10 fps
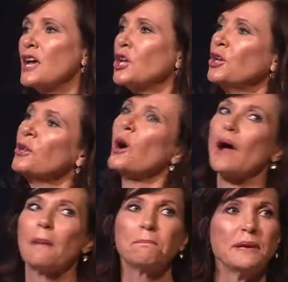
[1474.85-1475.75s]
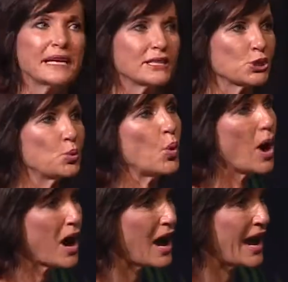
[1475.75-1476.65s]
You know, our biggest
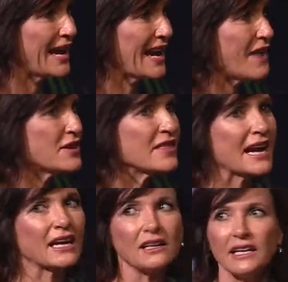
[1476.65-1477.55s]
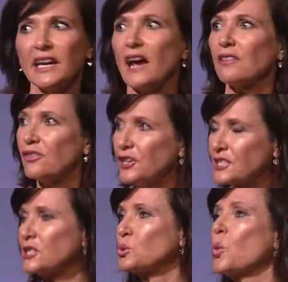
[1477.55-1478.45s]
why, having that clear, this
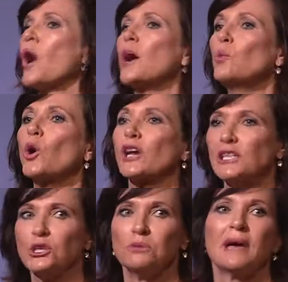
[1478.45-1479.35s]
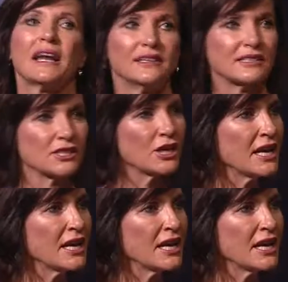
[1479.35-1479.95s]
is why what I do matters.